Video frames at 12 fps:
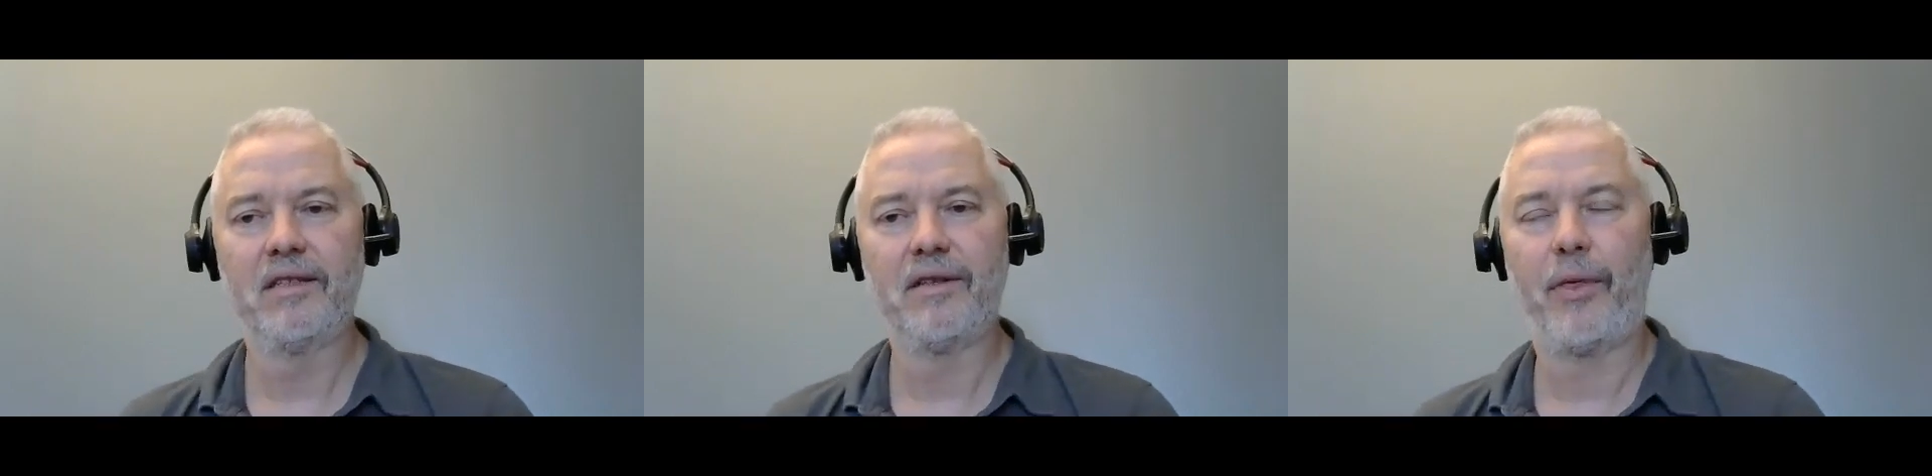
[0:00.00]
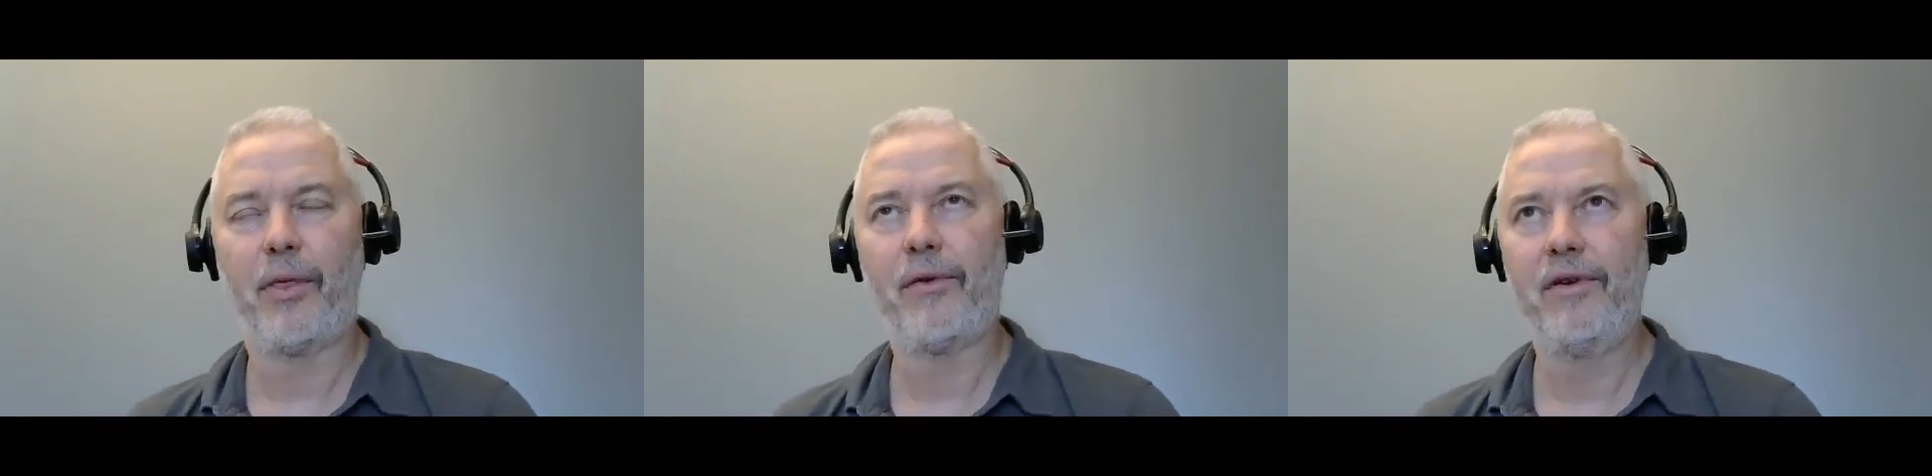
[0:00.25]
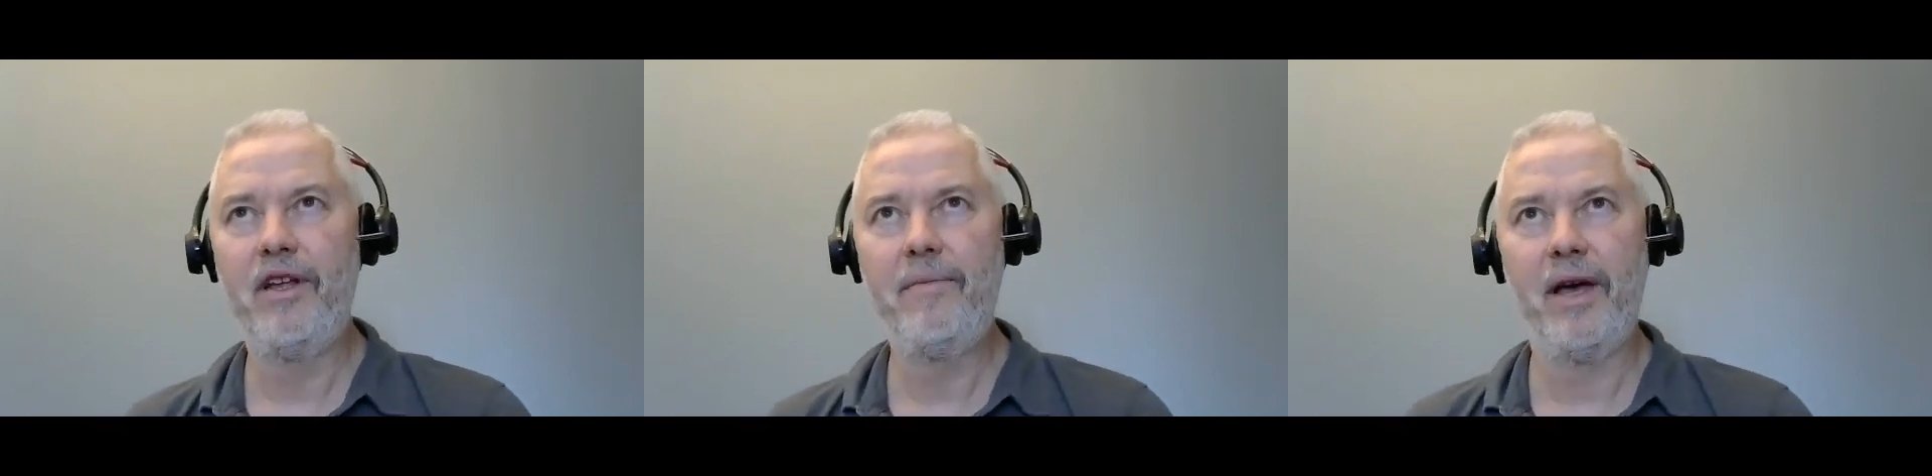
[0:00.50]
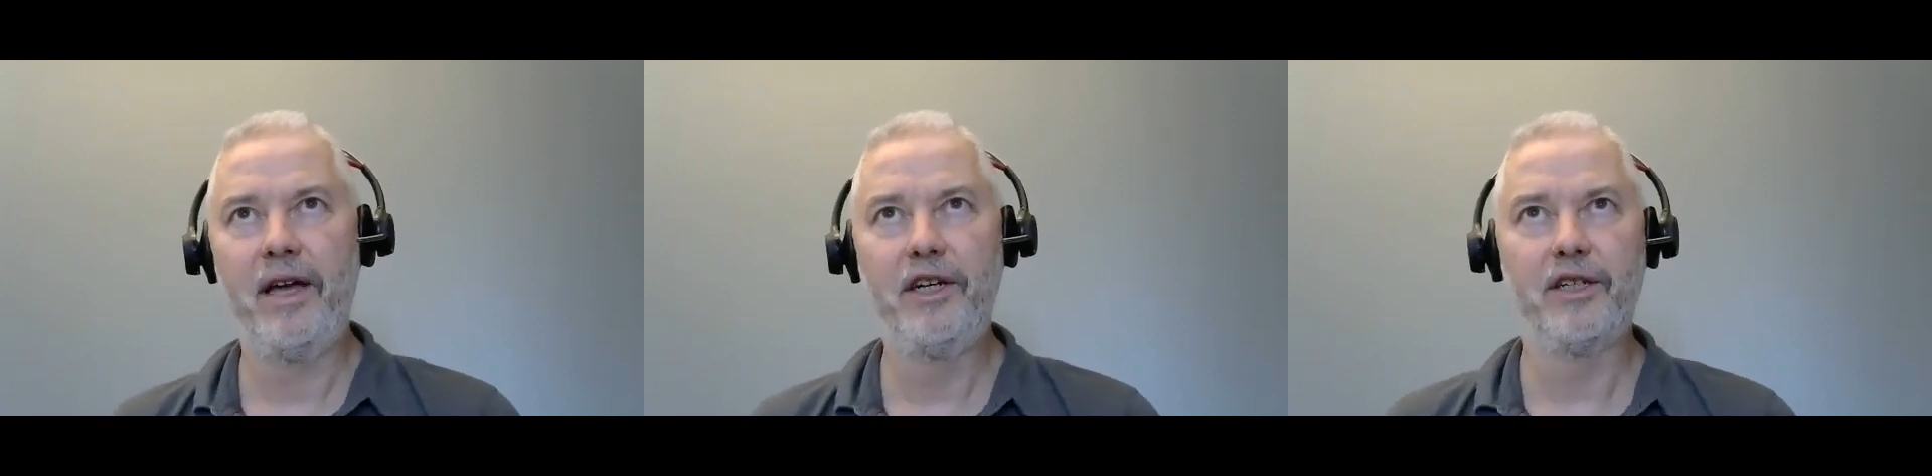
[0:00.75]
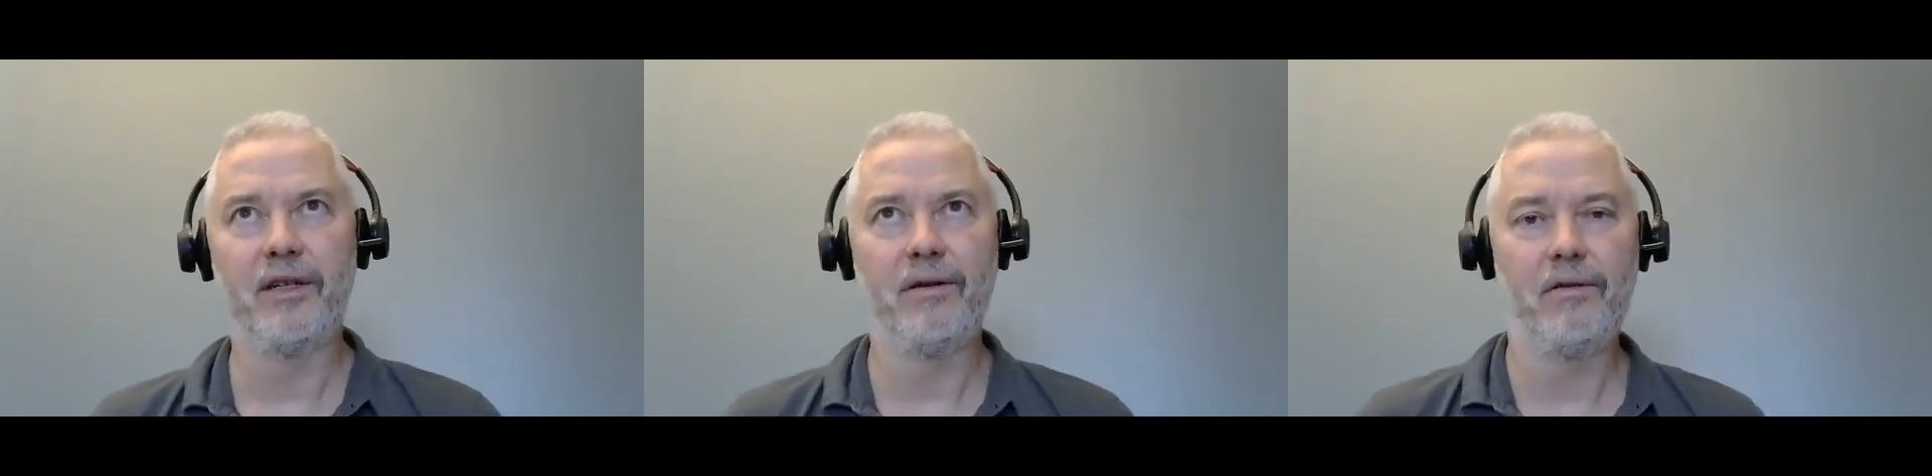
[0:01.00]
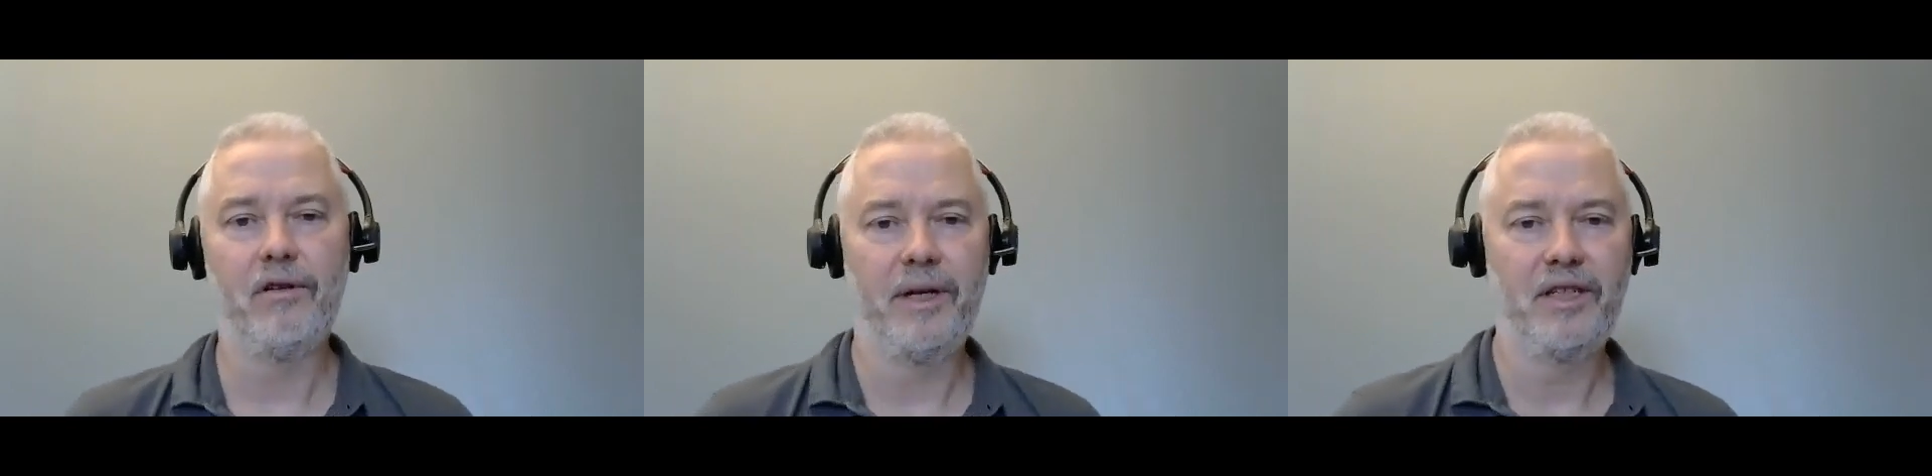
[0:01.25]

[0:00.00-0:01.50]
There's three major